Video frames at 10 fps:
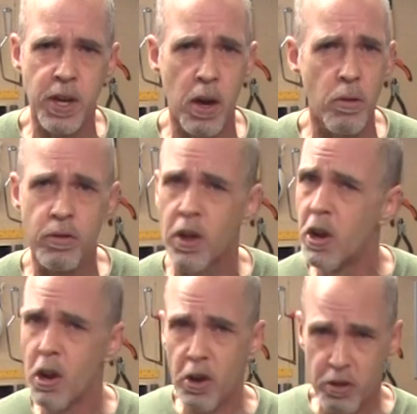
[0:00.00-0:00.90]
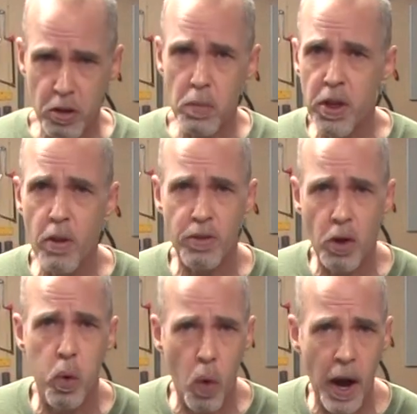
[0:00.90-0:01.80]
videos, some of those
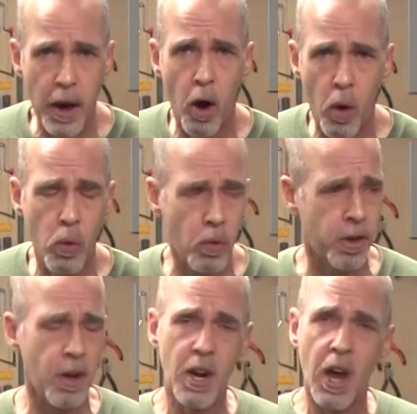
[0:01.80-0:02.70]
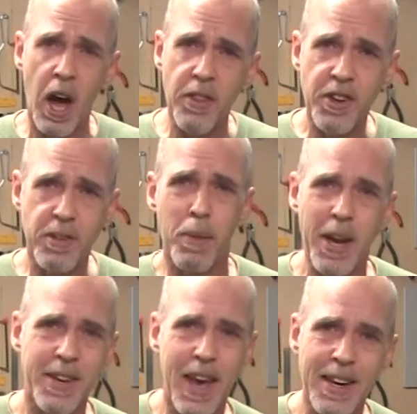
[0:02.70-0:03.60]
are quite old and the,
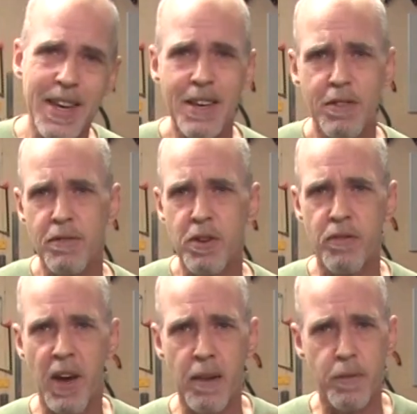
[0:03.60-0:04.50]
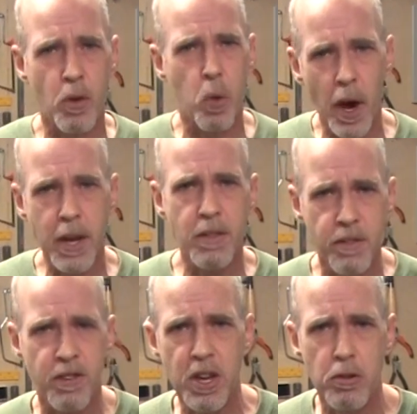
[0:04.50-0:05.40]
my techniques have developed quite
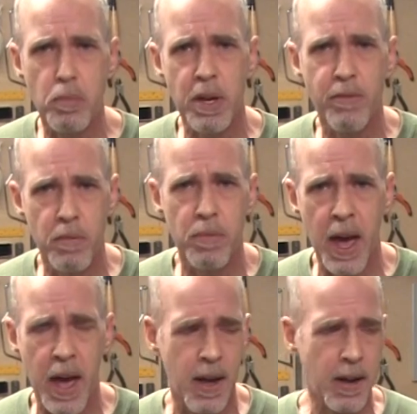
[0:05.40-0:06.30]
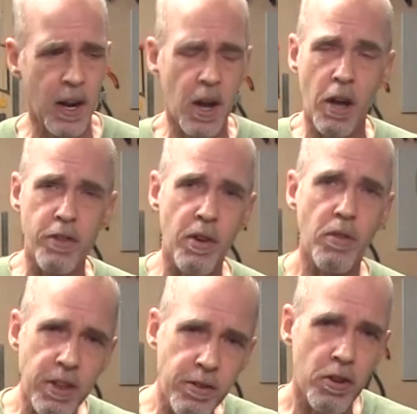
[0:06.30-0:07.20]
considerably from there. And
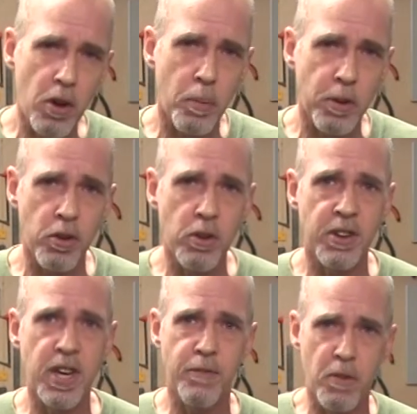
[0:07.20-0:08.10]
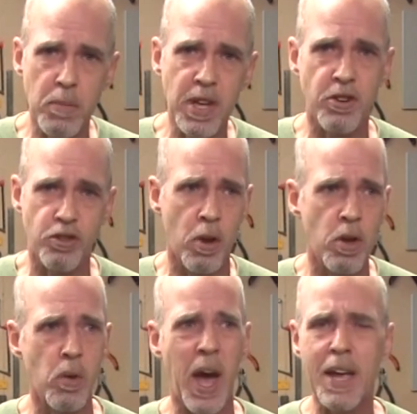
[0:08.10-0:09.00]
so this is an opportunity for me to show
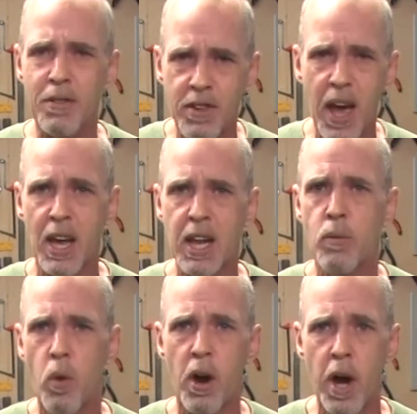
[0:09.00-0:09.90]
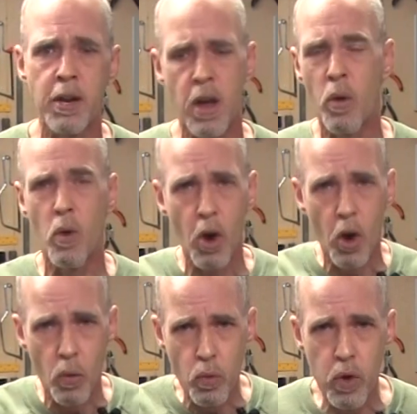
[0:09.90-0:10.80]
you exactly what I know
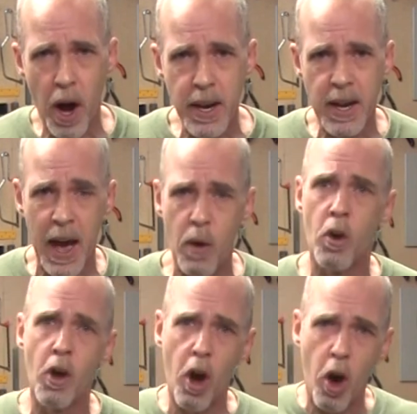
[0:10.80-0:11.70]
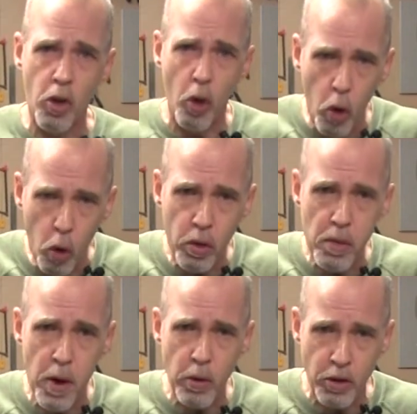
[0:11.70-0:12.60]
right now on all
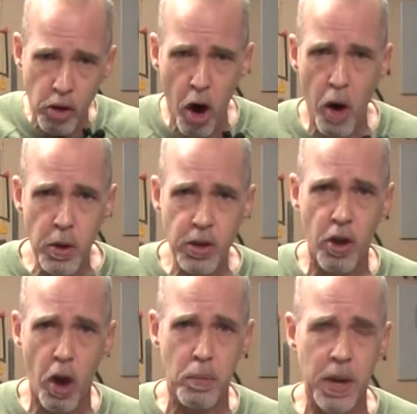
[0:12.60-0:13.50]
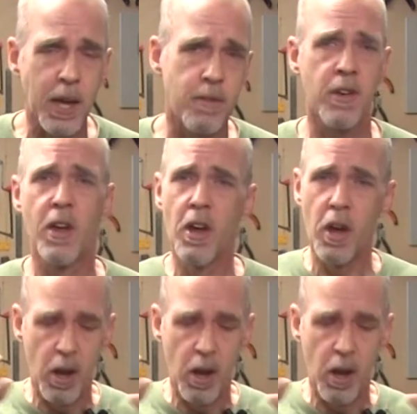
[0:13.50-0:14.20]
the most common topics